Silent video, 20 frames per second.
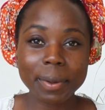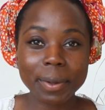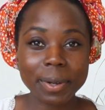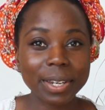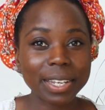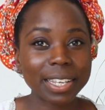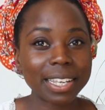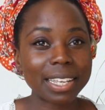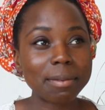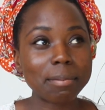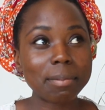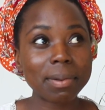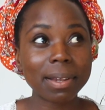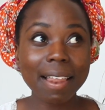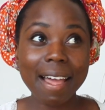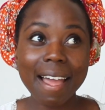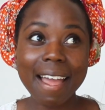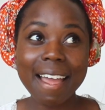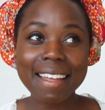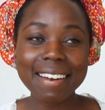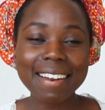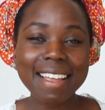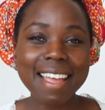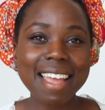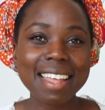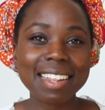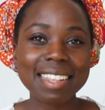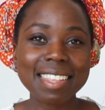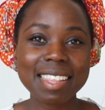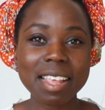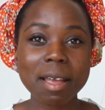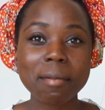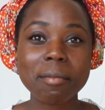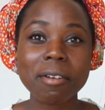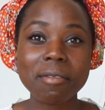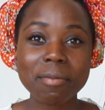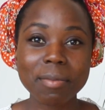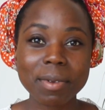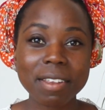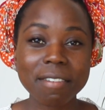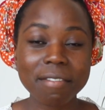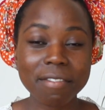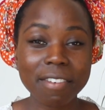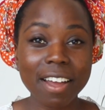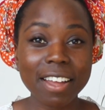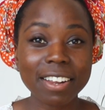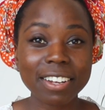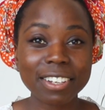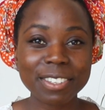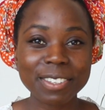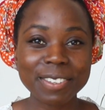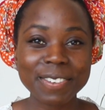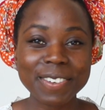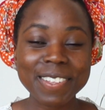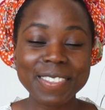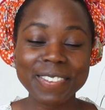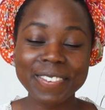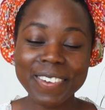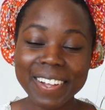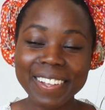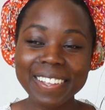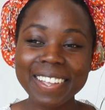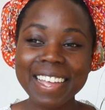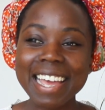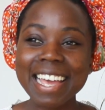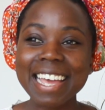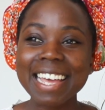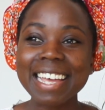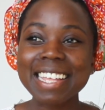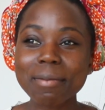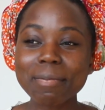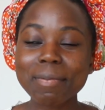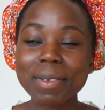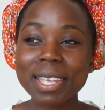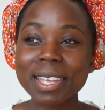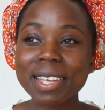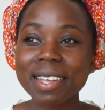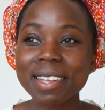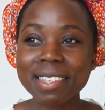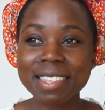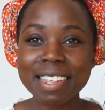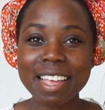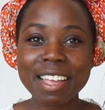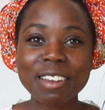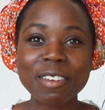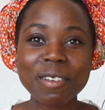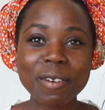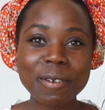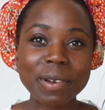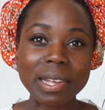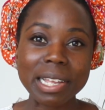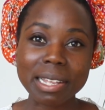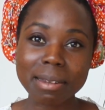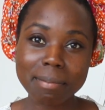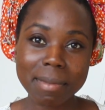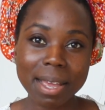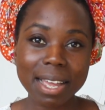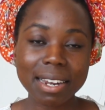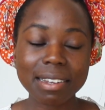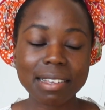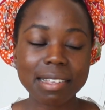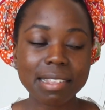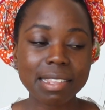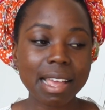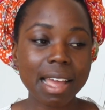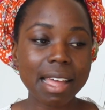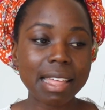putting in plan and some I've been invited to as well because I know it matters.